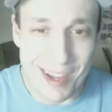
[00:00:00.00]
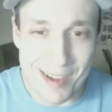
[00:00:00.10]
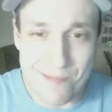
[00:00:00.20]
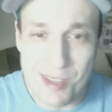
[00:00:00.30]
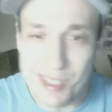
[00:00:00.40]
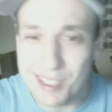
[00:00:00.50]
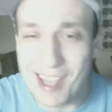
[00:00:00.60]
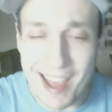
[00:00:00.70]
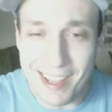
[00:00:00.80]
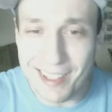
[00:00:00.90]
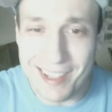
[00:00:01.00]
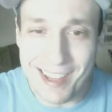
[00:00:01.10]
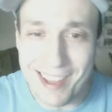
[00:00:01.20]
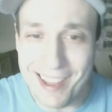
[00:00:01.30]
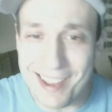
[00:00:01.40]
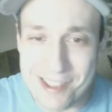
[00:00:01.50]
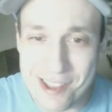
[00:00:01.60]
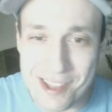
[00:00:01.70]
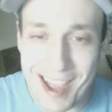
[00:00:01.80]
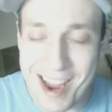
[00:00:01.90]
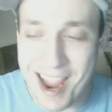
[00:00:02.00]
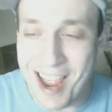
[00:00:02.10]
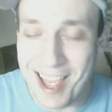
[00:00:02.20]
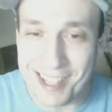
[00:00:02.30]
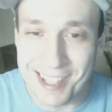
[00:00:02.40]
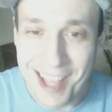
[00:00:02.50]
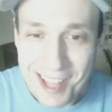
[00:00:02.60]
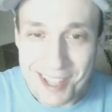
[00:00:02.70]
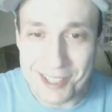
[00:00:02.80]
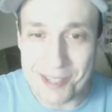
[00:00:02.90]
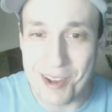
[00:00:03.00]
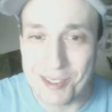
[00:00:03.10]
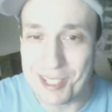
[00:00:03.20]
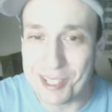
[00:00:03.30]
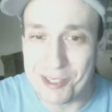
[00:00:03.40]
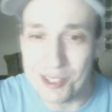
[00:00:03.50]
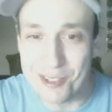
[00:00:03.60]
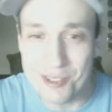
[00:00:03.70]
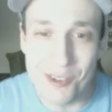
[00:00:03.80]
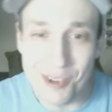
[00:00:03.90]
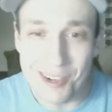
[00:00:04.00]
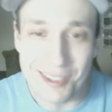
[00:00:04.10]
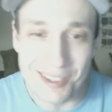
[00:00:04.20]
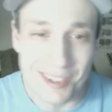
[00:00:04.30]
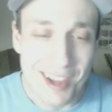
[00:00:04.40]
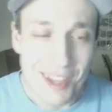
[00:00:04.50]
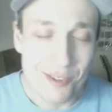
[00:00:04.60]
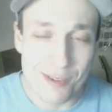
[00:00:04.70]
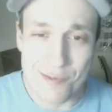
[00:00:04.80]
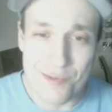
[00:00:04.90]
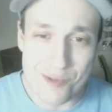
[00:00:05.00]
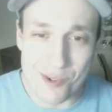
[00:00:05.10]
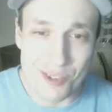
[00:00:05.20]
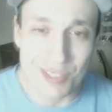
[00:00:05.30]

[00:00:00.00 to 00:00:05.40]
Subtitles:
bestiality and that someone has sex with their dog or their dog before an oral